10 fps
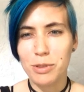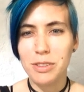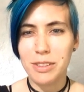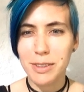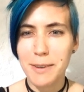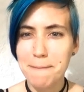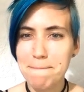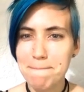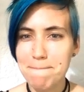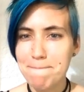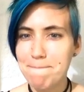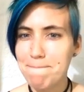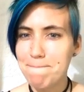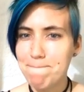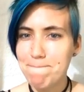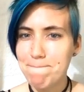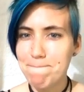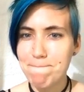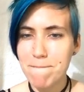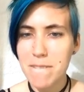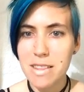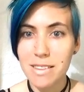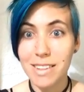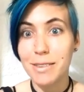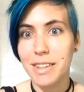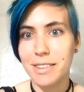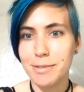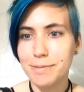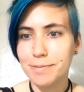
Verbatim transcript: you can do it. Mm-hmm. There we are.